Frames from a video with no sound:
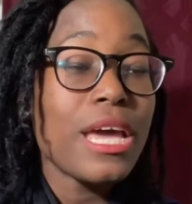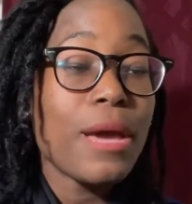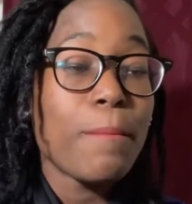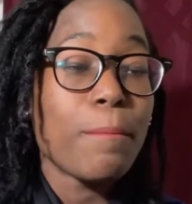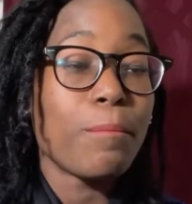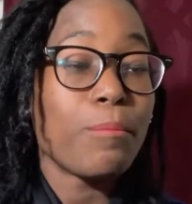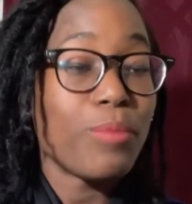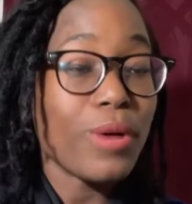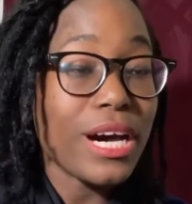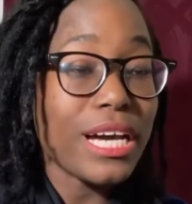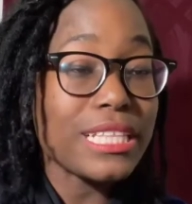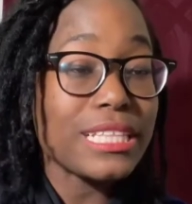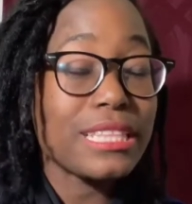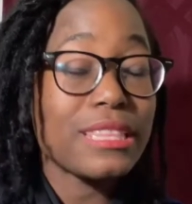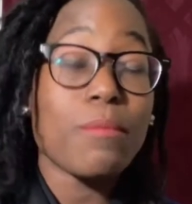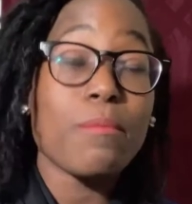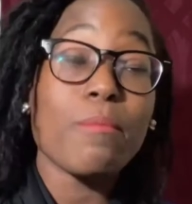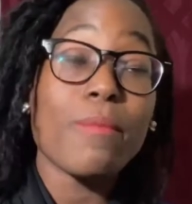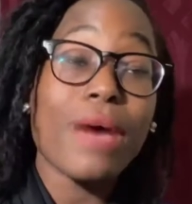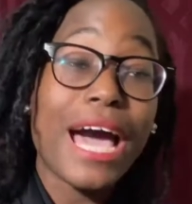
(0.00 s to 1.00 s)
But the
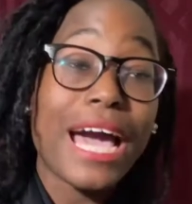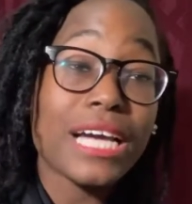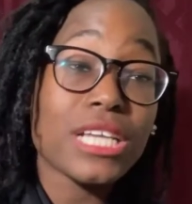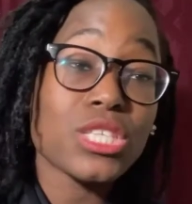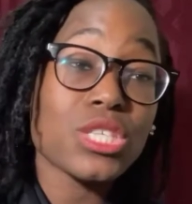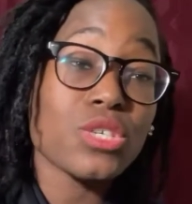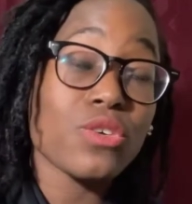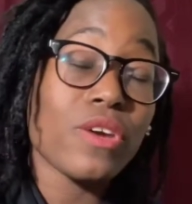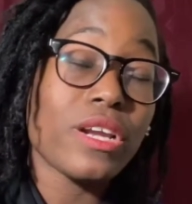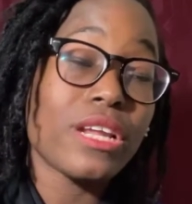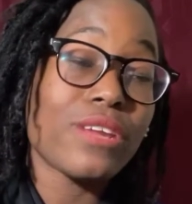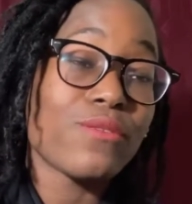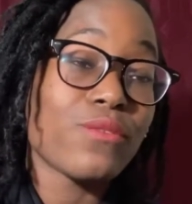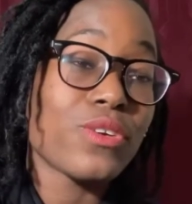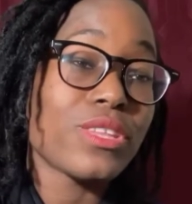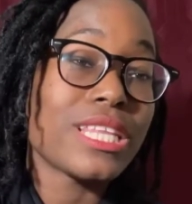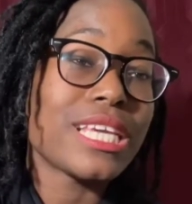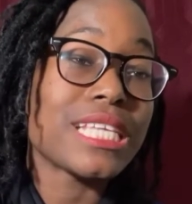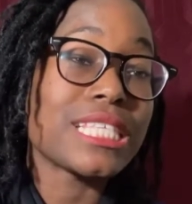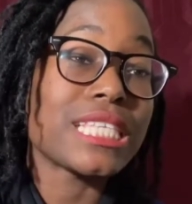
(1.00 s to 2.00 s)
max credit for
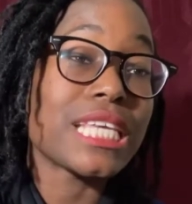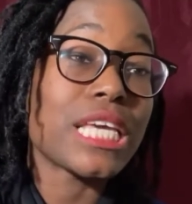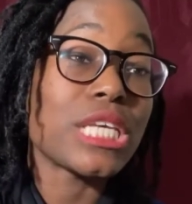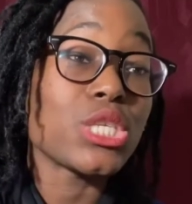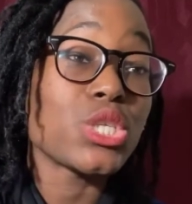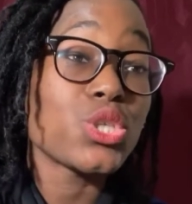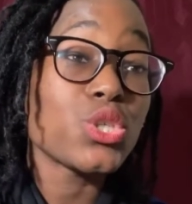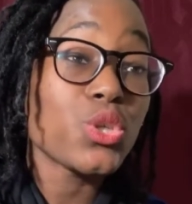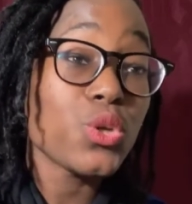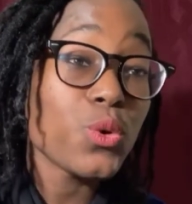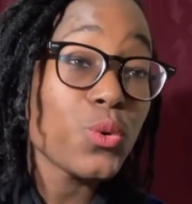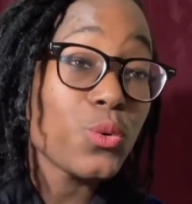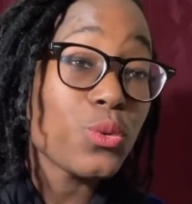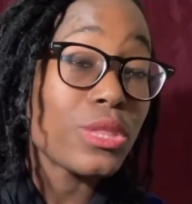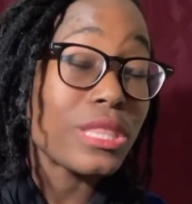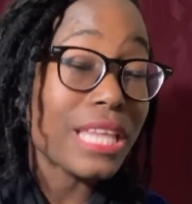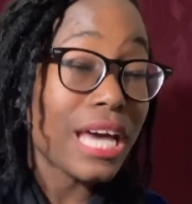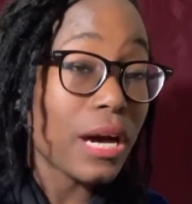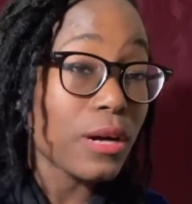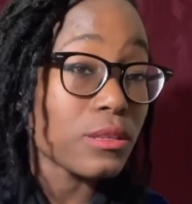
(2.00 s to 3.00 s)
this is
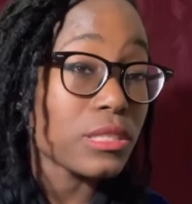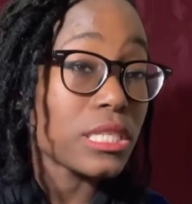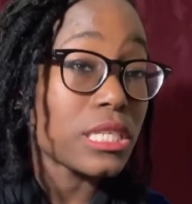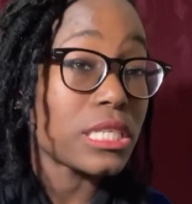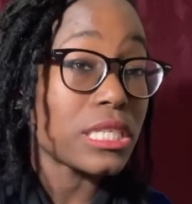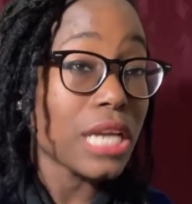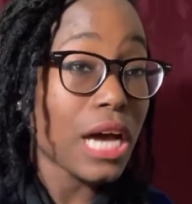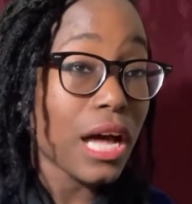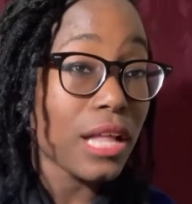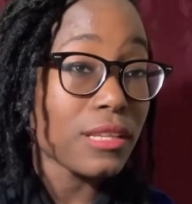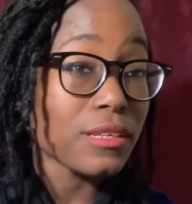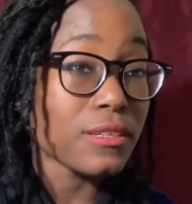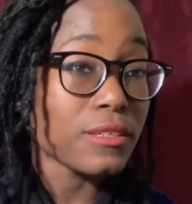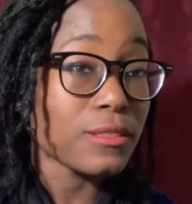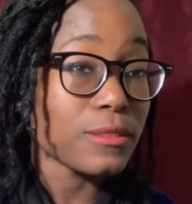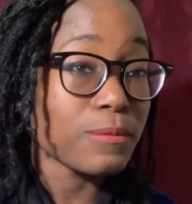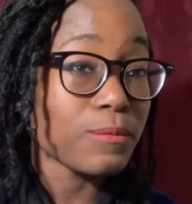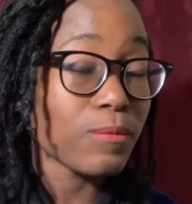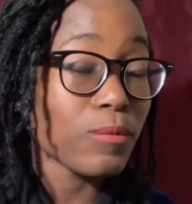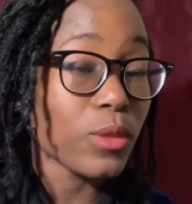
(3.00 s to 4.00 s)

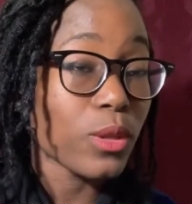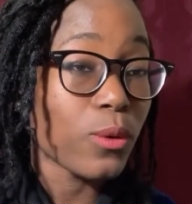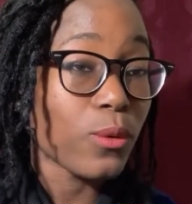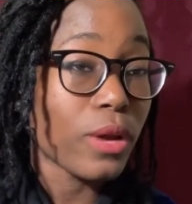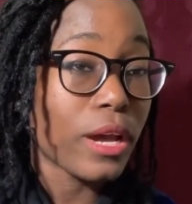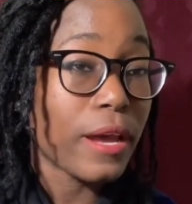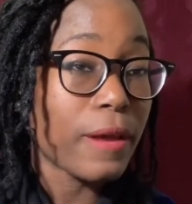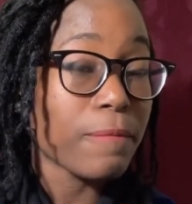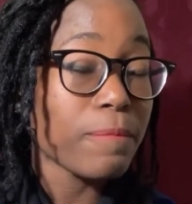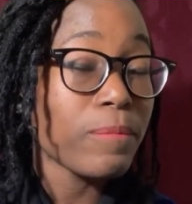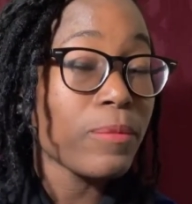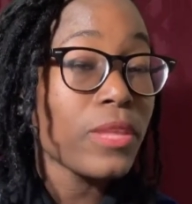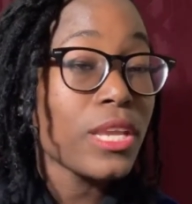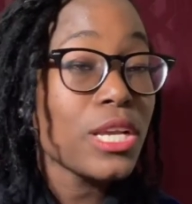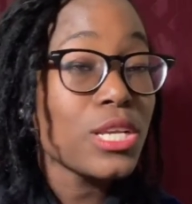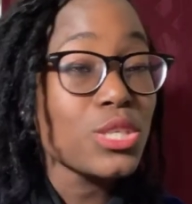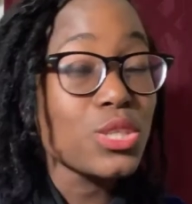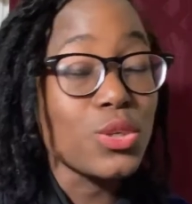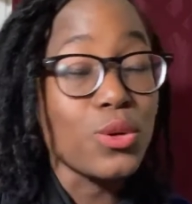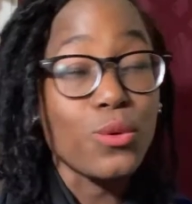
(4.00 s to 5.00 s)
$2,000. Okay.
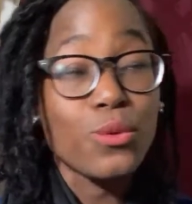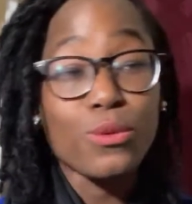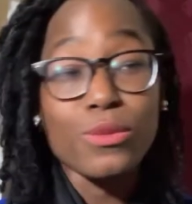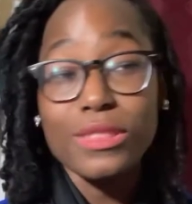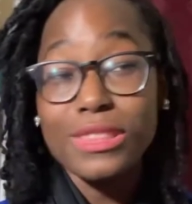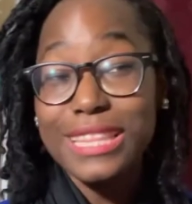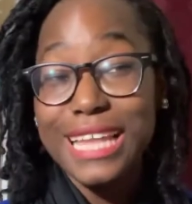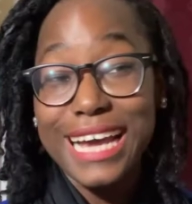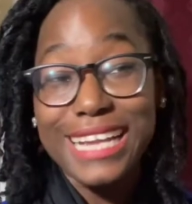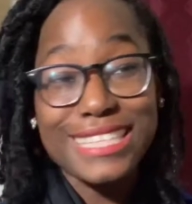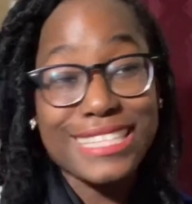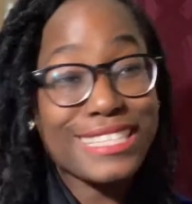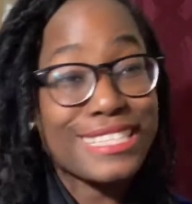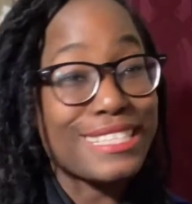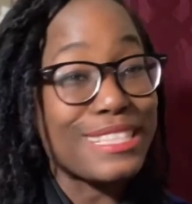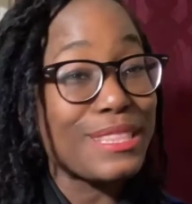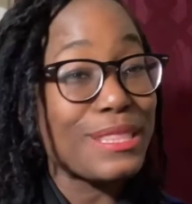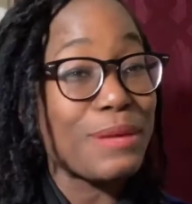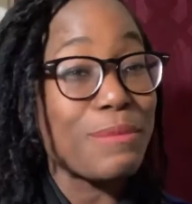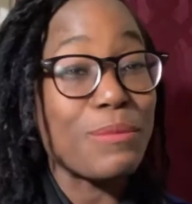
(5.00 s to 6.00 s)
So that's
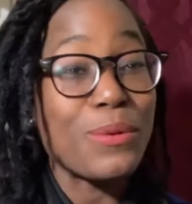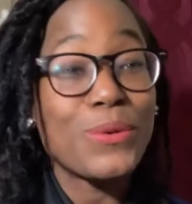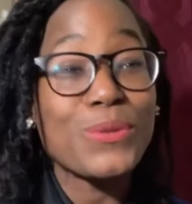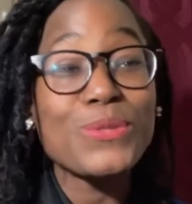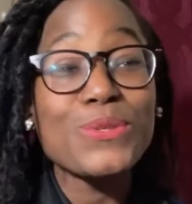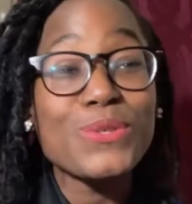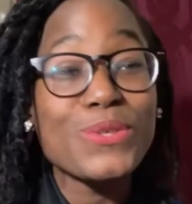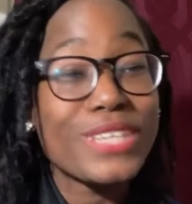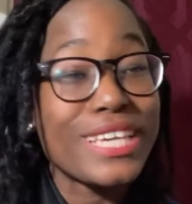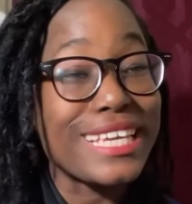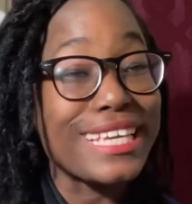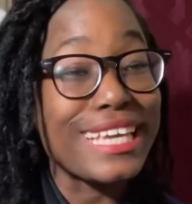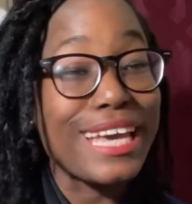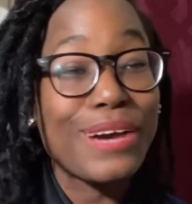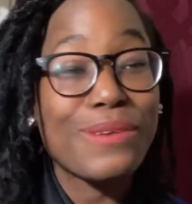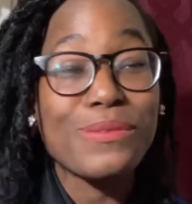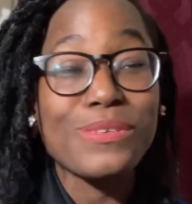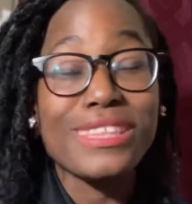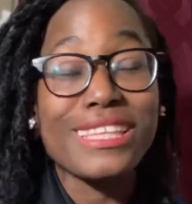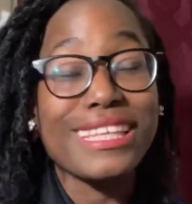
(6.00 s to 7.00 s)
the most you can
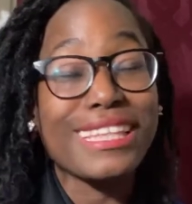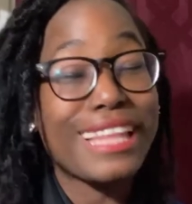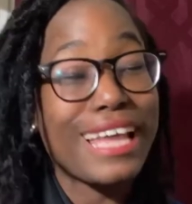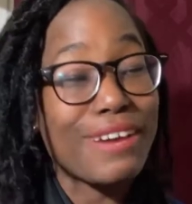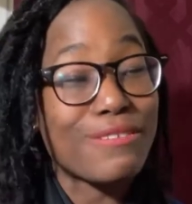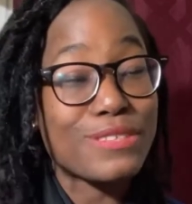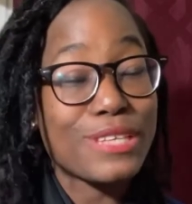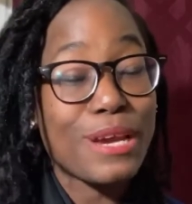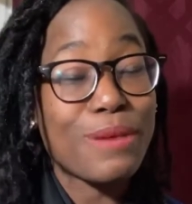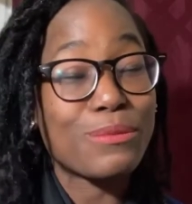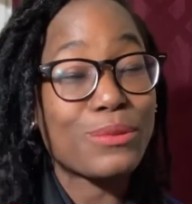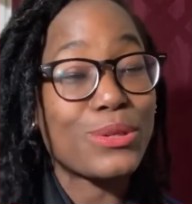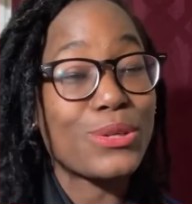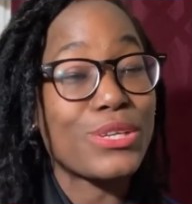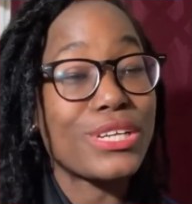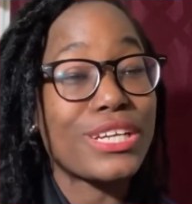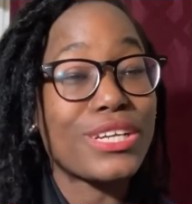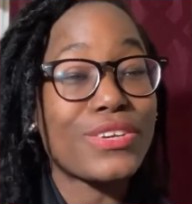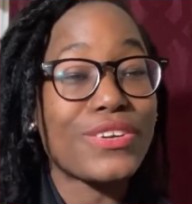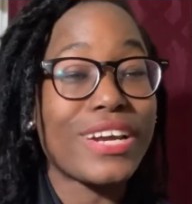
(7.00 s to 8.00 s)
get with the lifetime
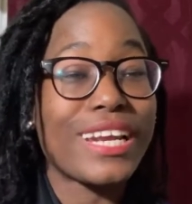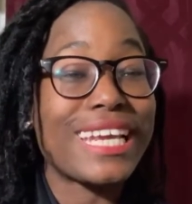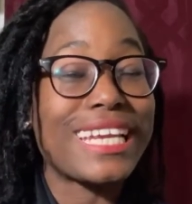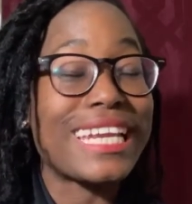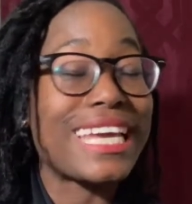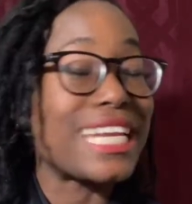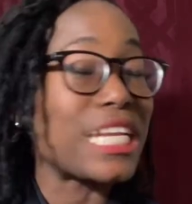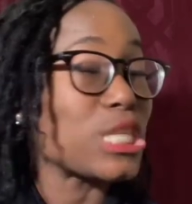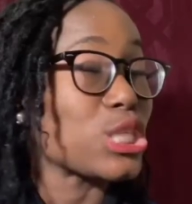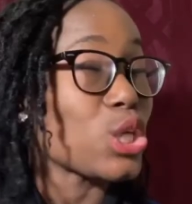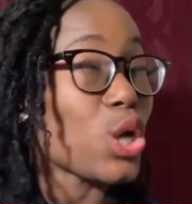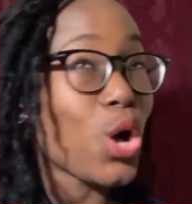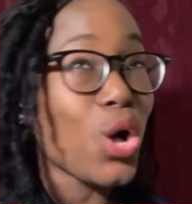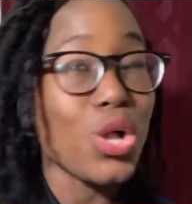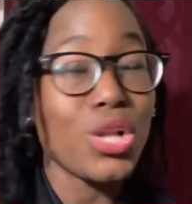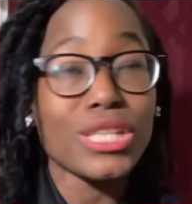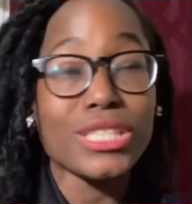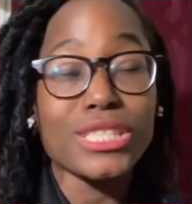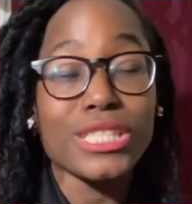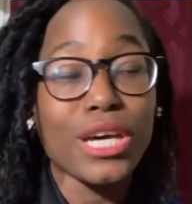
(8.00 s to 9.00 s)
learning credit, and it's
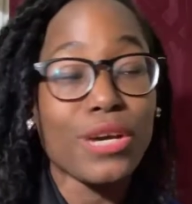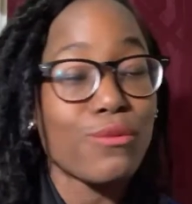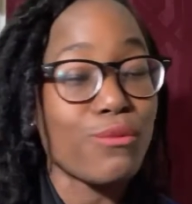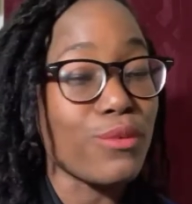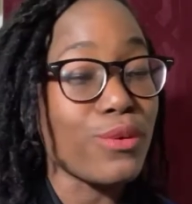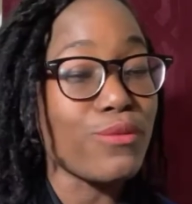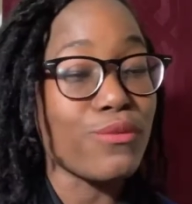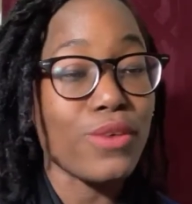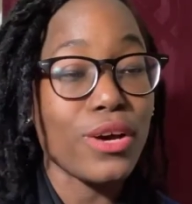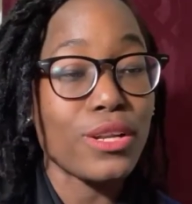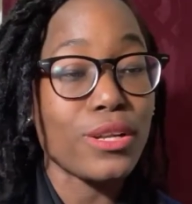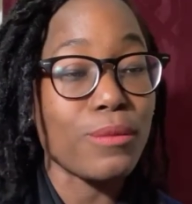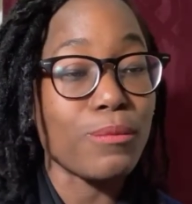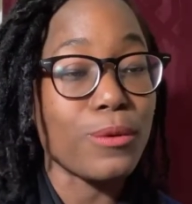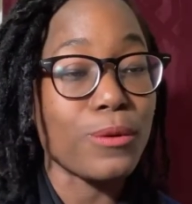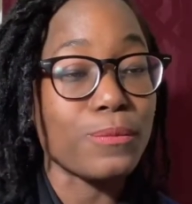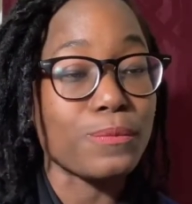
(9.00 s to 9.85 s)
all non-refundable.